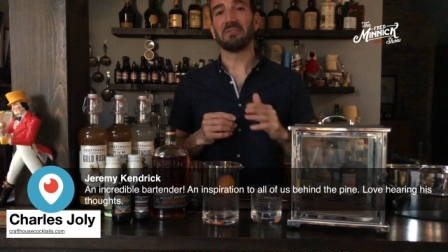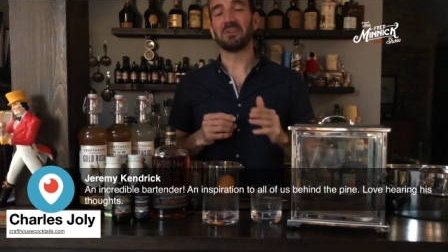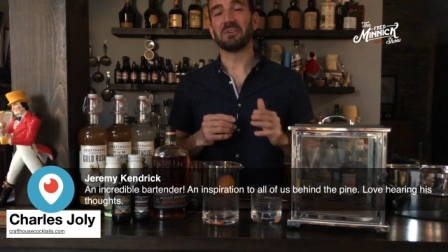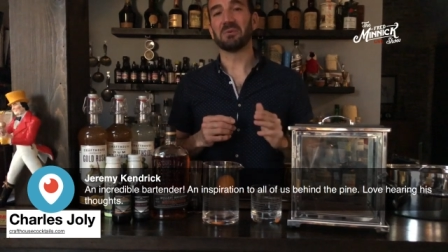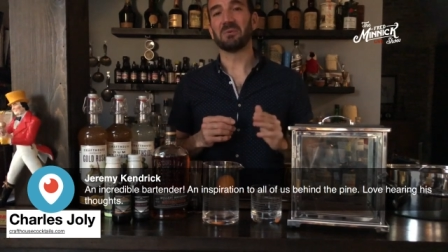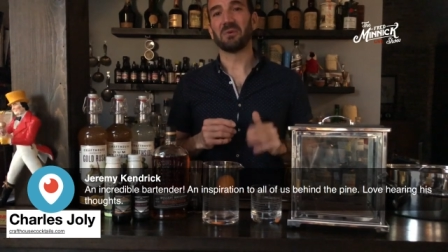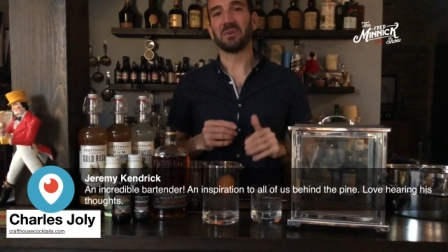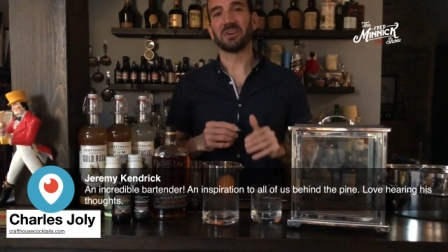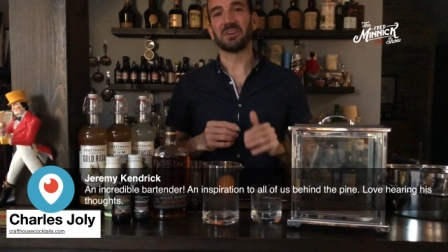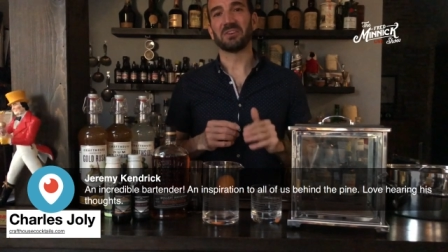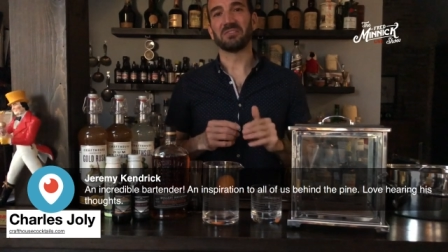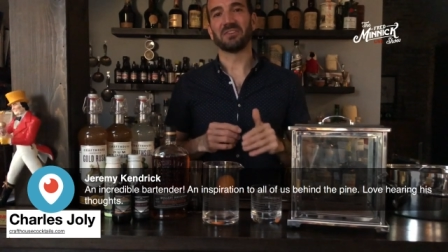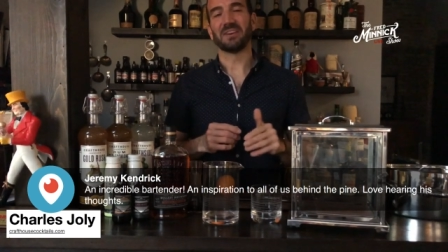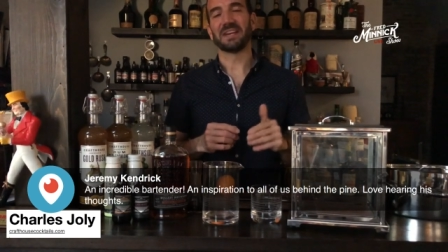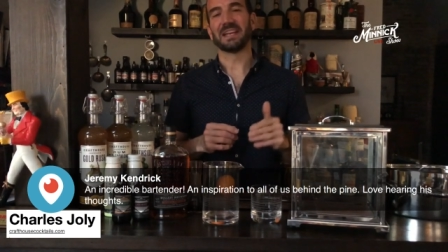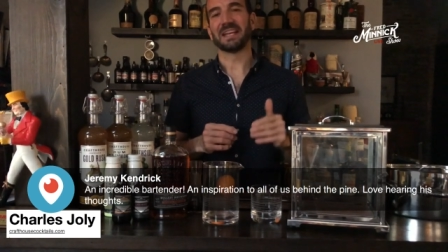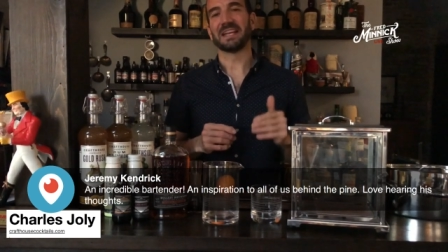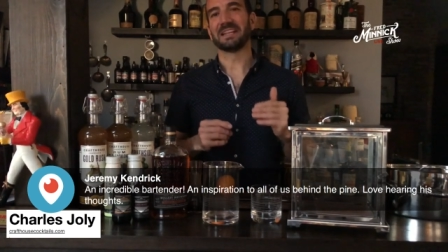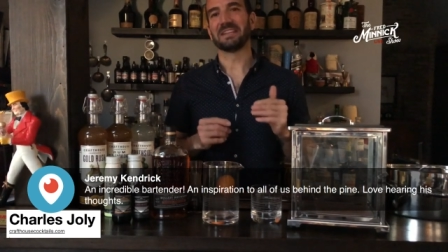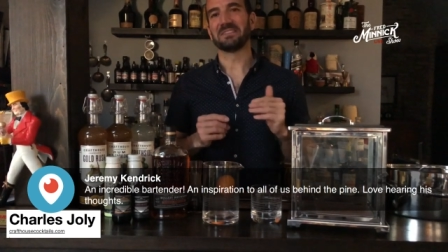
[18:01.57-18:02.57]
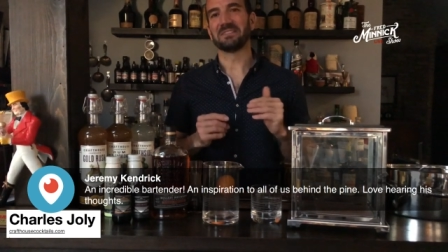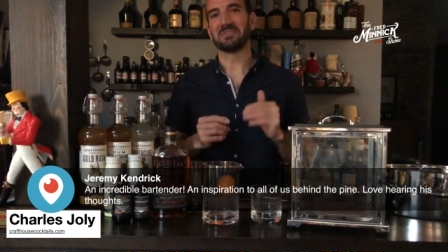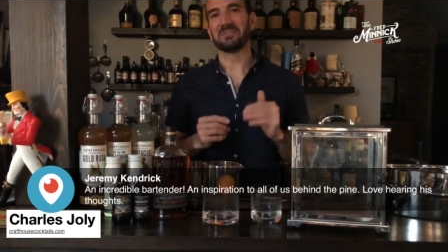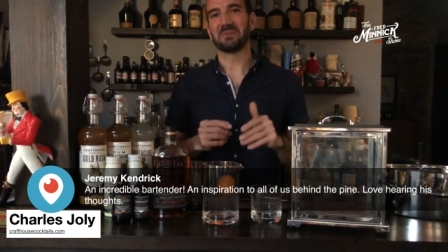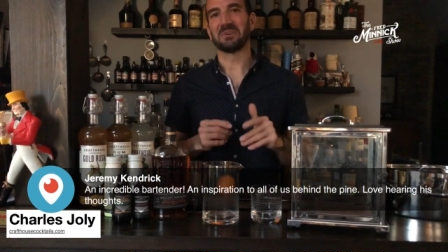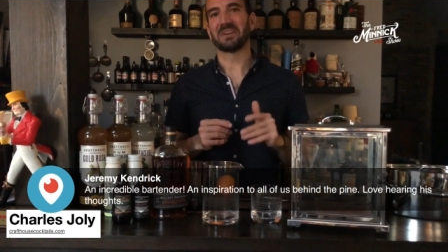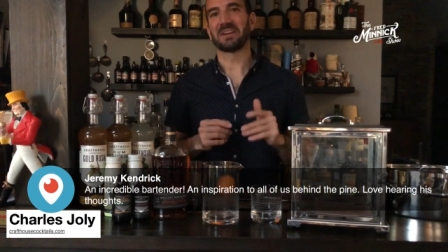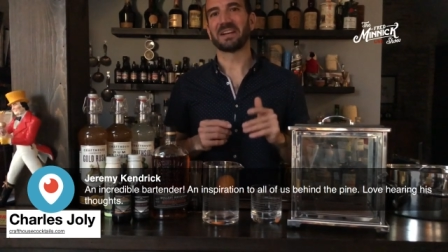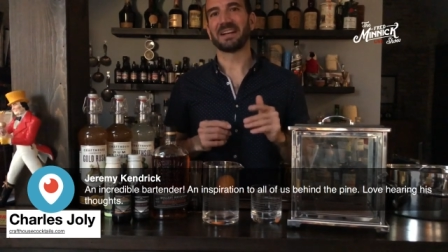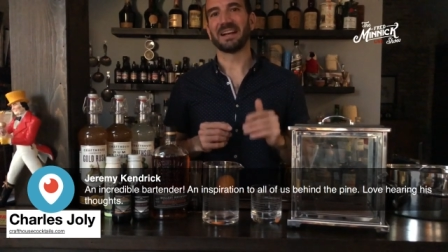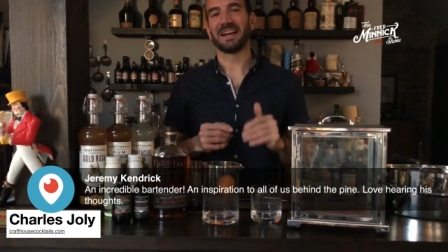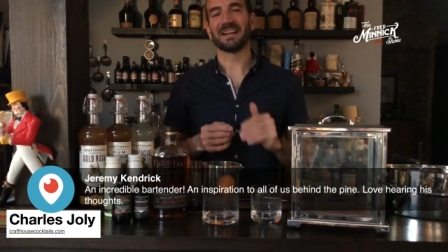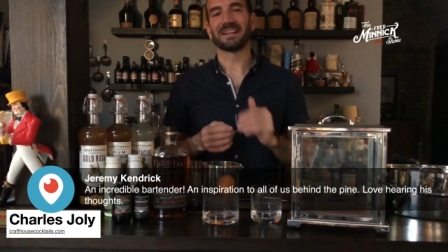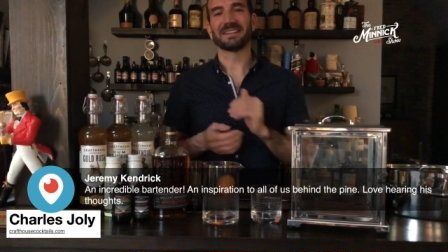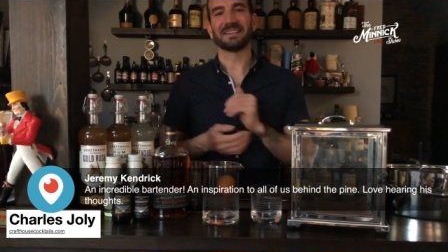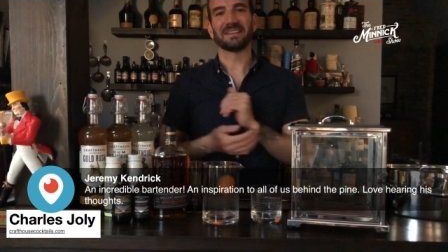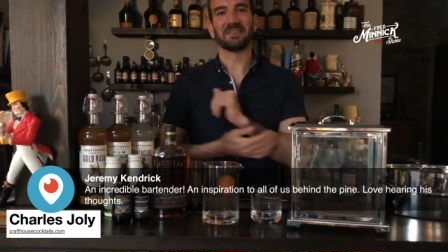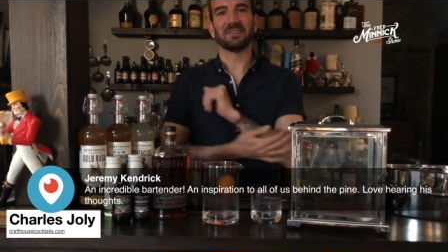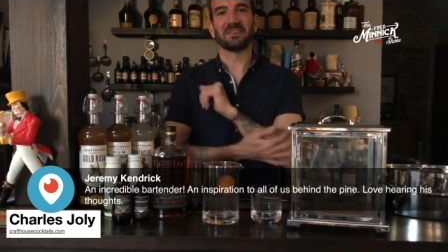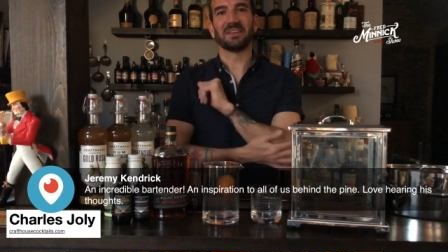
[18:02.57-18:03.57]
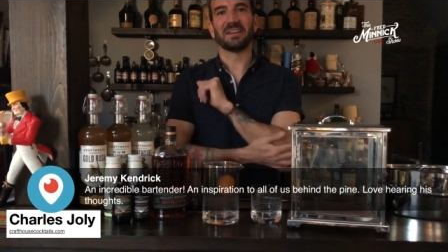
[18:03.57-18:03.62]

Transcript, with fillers: you want to drink, it is your cocktail.